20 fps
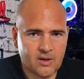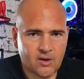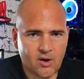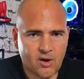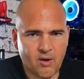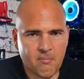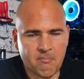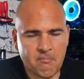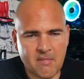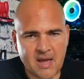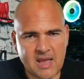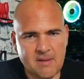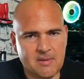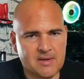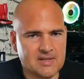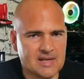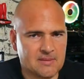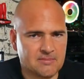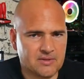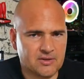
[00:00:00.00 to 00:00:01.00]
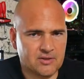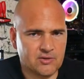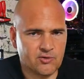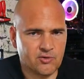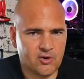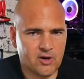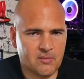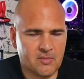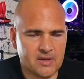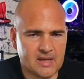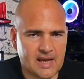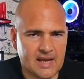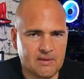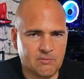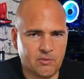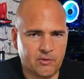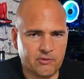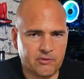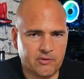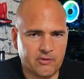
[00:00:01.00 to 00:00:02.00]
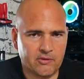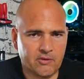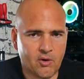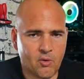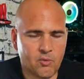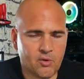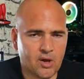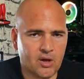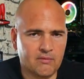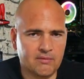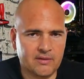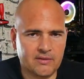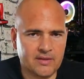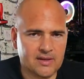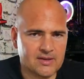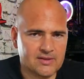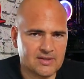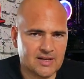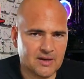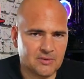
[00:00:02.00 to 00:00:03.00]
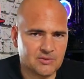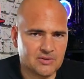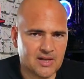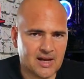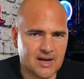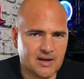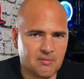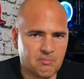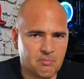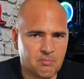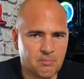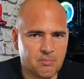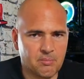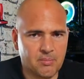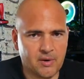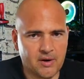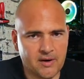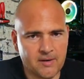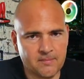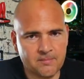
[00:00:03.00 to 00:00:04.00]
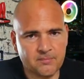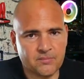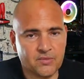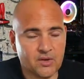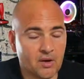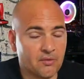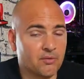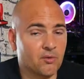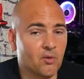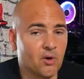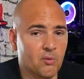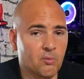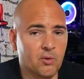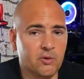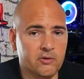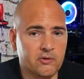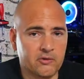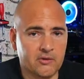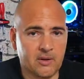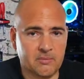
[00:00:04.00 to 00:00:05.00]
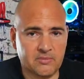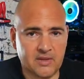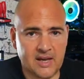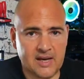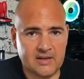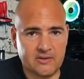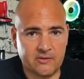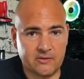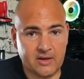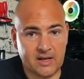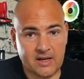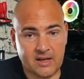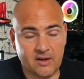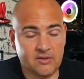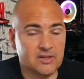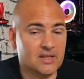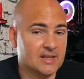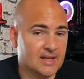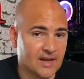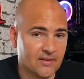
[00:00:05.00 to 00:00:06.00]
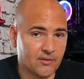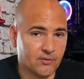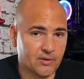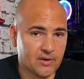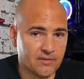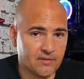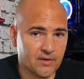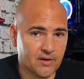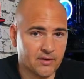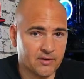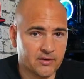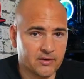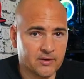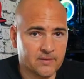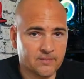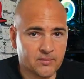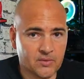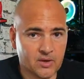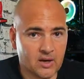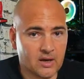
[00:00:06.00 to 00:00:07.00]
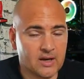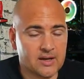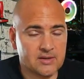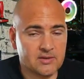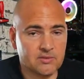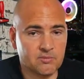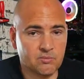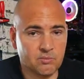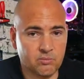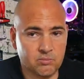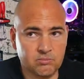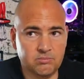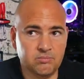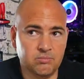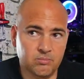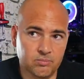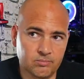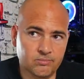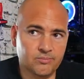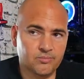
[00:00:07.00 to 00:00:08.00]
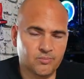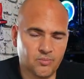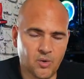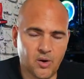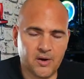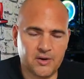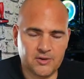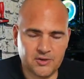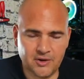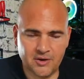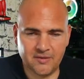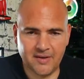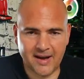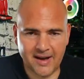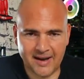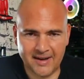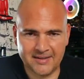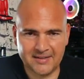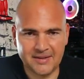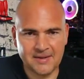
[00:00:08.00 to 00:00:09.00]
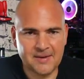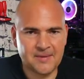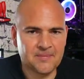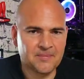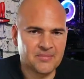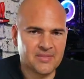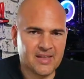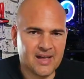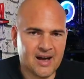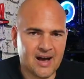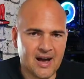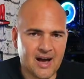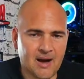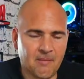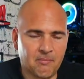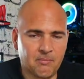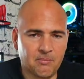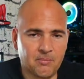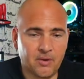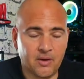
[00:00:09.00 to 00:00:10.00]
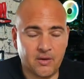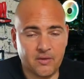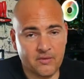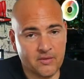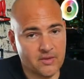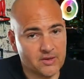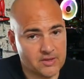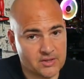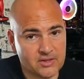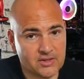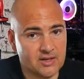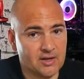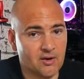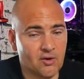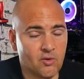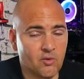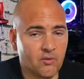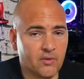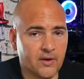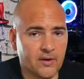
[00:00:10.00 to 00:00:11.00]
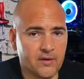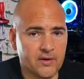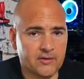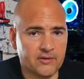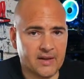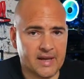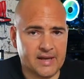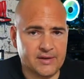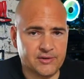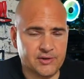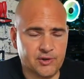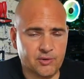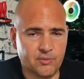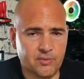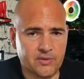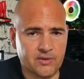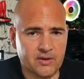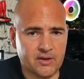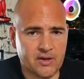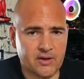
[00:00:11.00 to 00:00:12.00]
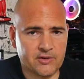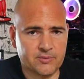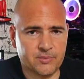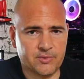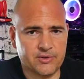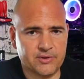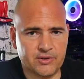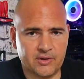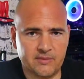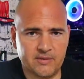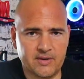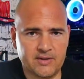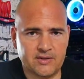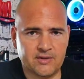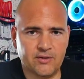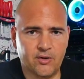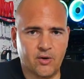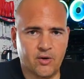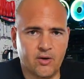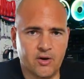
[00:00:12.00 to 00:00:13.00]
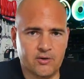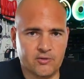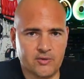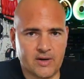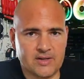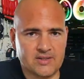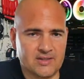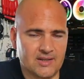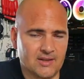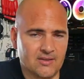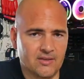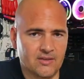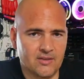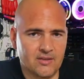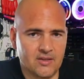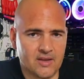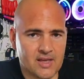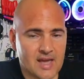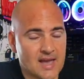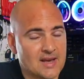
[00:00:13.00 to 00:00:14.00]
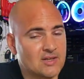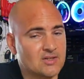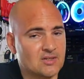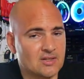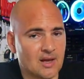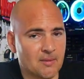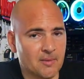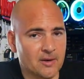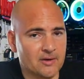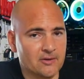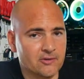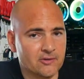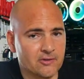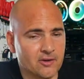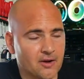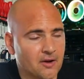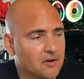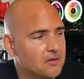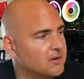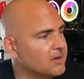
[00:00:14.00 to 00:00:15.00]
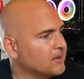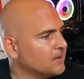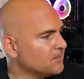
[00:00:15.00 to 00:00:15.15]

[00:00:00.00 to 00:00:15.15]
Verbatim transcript: I may be tempted to try them again once this whole COVID thing settles down, but I thought I would just update to say that I did get the refund, at least what I should have had, but there is that issue with the customer service not addressing the case damage. So